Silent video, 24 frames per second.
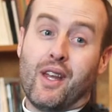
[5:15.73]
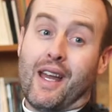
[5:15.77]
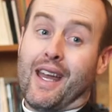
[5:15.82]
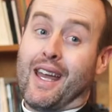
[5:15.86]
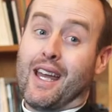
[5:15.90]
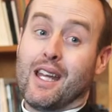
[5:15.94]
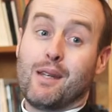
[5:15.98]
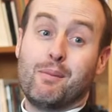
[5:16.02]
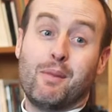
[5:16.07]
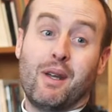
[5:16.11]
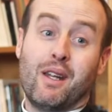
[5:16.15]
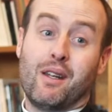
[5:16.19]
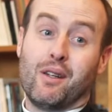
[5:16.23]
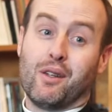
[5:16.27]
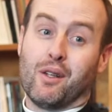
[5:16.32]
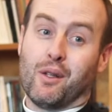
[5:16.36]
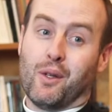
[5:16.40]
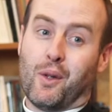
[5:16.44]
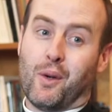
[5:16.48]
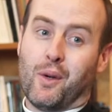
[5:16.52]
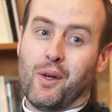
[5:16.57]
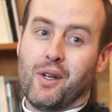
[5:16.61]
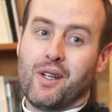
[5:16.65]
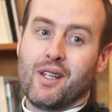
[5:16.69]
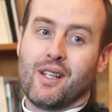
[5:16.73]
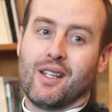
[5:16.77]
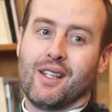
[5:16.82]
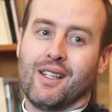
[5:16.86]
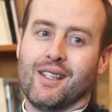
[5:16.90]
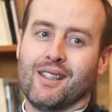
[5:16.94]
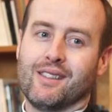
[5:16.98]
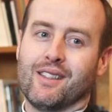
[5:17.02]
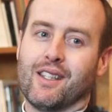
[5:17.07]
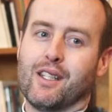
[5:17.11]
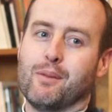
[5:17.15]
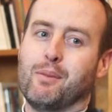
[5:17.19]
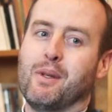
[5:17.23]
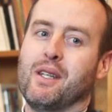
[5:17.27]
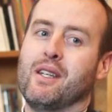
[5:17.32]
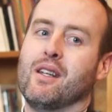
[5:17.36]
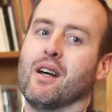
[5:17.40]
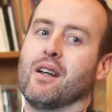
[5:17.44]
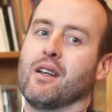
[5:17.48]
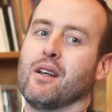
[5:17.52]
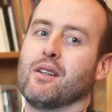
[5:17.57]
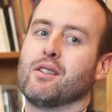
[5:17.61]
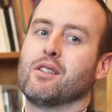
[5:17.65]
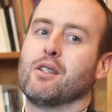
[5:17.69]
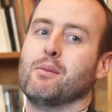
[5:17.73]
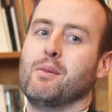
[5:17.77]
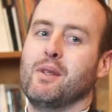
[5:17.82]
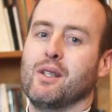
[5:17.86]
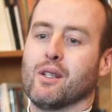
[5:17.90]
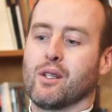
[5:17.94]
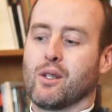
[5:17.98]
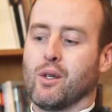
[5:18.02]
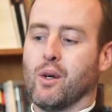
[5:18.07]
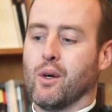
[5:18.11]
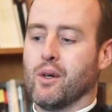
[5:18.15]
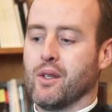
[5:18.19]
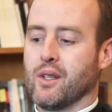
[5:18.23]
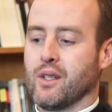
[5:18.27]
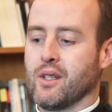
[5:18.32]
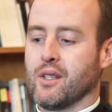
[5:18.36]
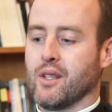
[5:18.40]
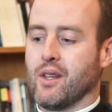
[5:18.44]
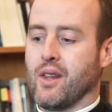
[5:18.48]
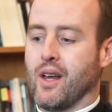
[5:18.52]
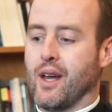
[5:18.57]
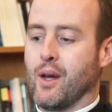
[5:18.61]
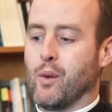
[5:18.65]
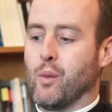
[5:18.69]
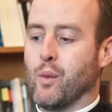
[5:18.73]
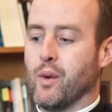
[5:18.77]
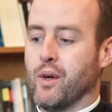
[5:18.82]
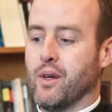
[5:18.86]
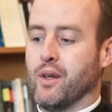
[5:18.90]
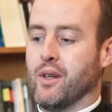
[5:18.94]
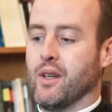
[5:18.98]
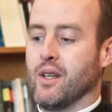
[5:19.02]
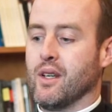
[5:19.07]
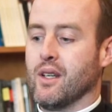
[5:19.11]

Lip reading: the handmaid of the Lord, let it be done unto me according to thy word.